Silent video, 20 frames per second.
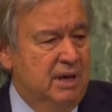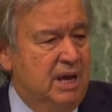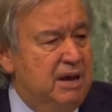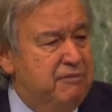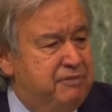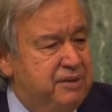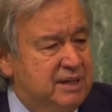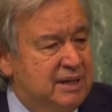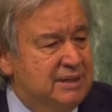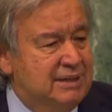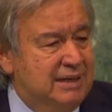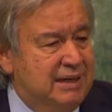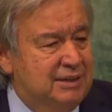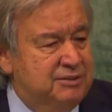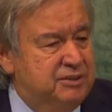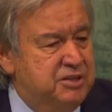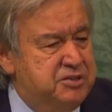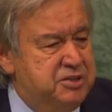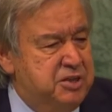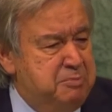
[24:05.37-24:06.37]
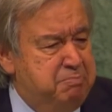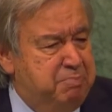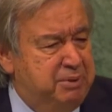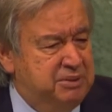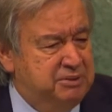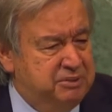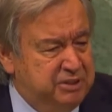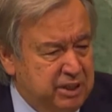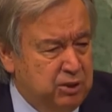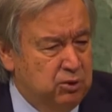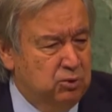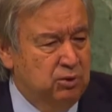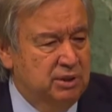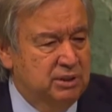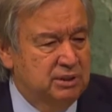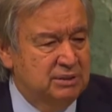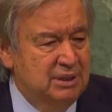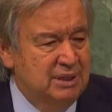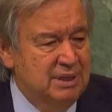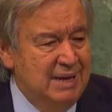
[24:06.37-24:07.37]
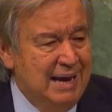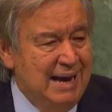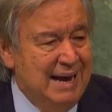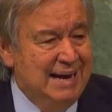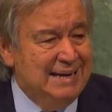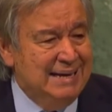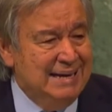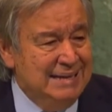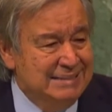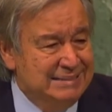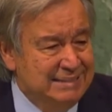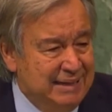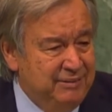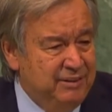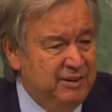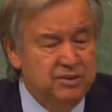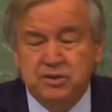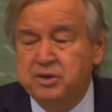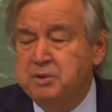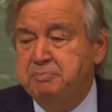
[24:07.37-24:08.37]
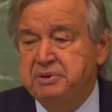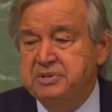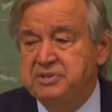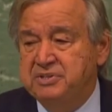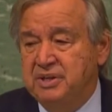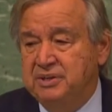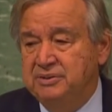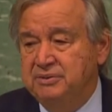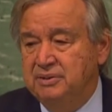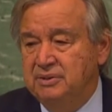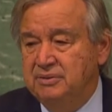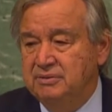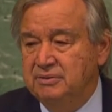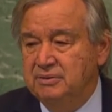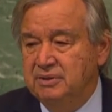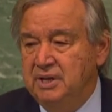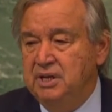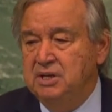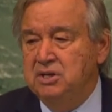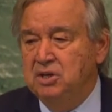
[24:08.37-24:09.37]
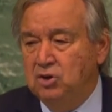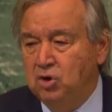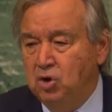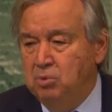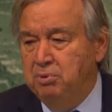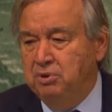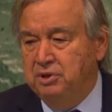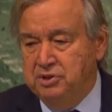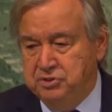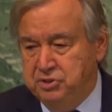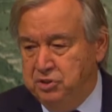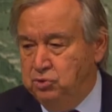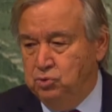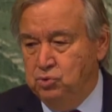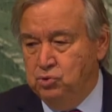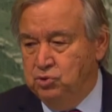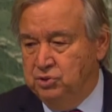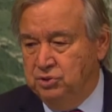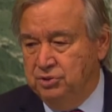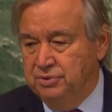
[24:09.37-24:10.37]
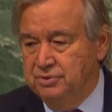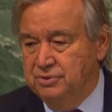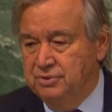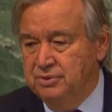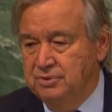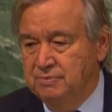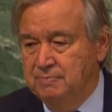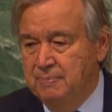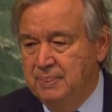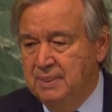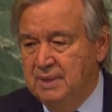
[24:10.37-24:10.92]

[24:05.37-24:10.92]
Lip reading: African countries in particular are underrepresented in global institutions.